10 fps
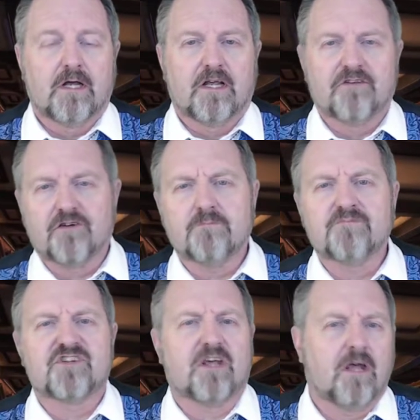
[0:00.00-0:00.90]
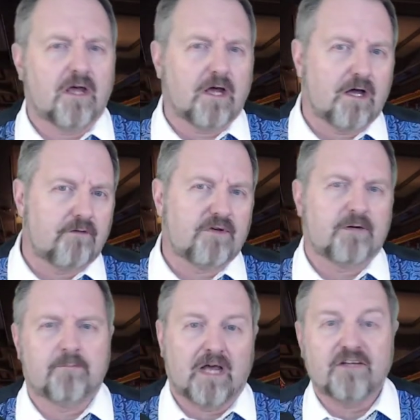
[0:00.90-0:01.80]
In terms
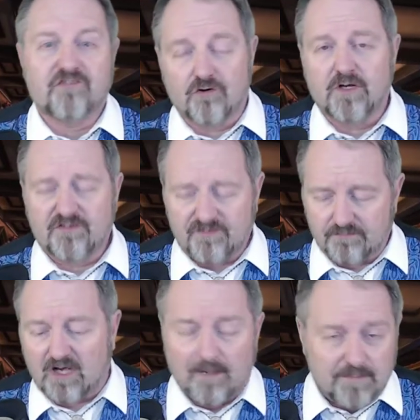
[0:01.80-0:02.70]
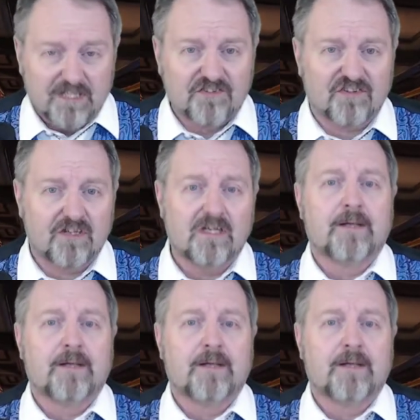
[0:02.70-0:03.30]
of my choice of topics,